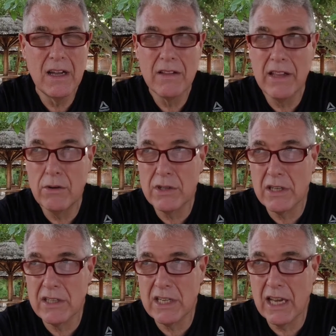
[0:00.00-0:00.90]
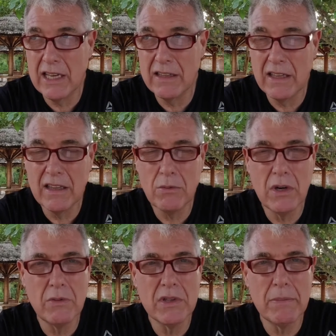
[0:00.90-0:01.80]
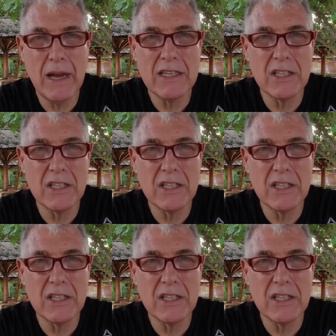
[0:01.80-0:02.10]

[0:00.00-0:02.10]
They also say that they work with the Manta